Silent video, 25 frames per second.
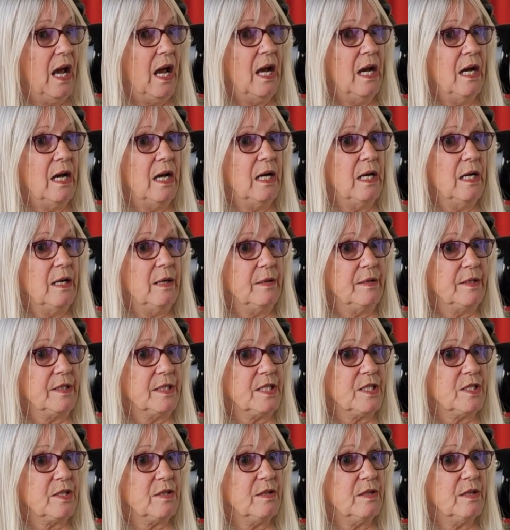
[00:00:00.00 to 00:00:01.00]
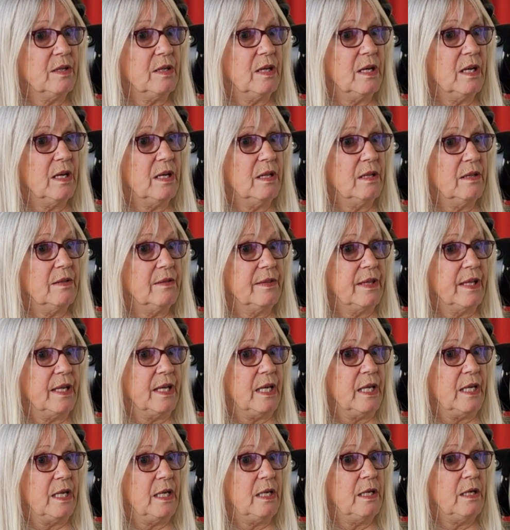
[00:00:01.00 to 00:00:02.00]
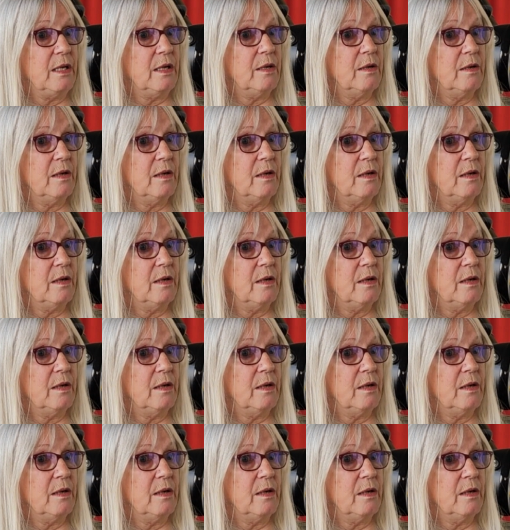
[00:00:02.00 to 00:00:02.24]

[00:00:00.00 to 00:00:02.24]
And they